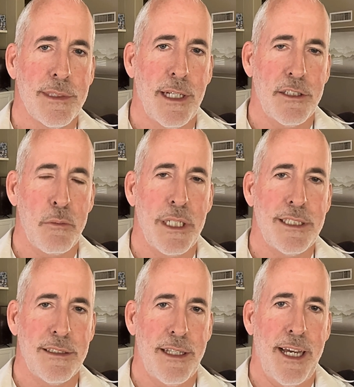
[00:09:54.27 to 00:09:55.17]
as
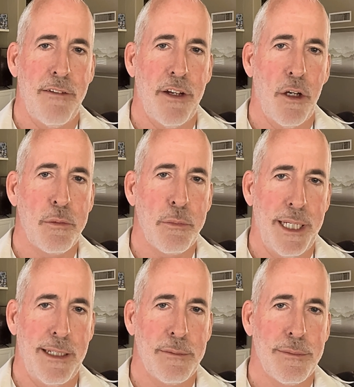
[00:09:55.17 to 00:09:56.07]
much as they have helped
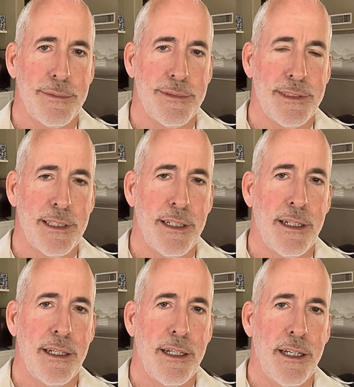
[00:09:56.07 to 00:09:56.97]
me.
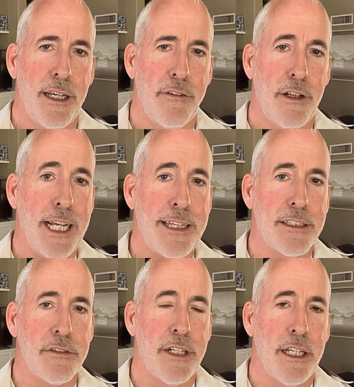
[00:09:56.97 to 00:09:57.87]
If you like
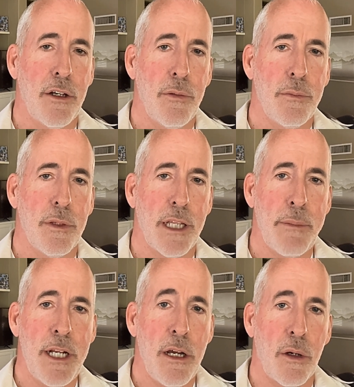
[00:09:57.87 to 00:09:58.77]
this video, let
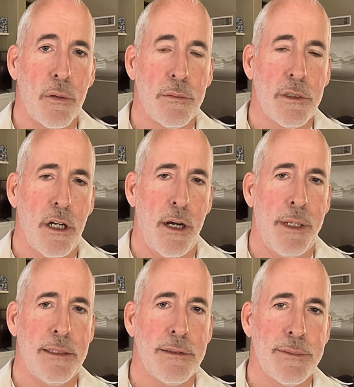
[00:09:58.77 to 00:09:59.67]
me know. Comment,